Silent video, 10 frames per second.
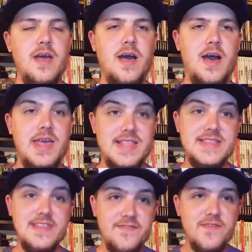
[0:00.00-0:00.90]
It's
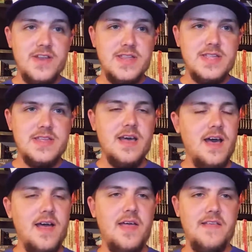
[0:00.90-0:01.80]
different,
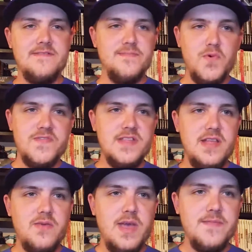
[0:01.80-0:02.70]
as most
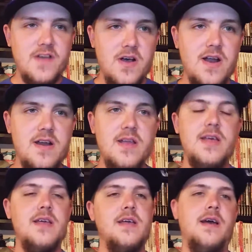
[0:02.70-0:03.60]
Nintendo games are,
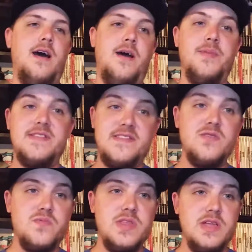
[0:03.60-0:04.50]
but it's
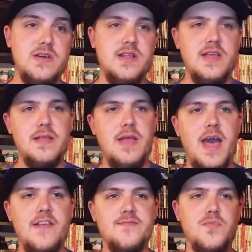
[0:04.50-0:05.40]
still really good. It
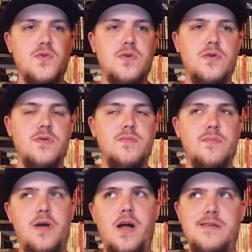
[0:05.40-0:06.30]
has more
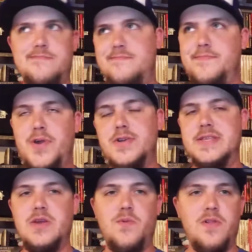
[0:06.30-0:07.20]

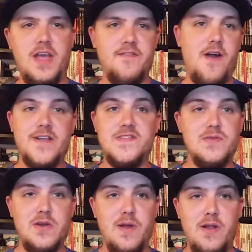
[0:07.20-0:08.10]
parts in it where like Fox is
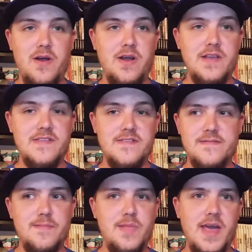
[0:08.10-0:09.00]
running around on
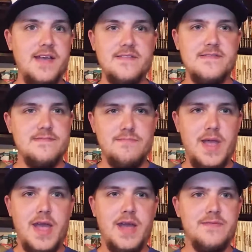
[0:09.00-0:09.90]
his legs
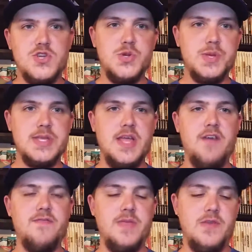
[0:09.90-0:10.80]
and shooting
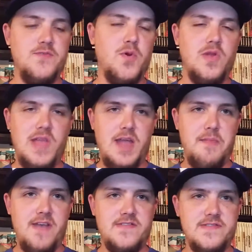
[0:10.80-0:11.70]
stuff, and there's more
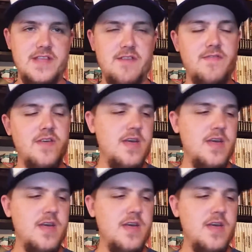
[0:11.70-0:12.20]
Landmaster stuff.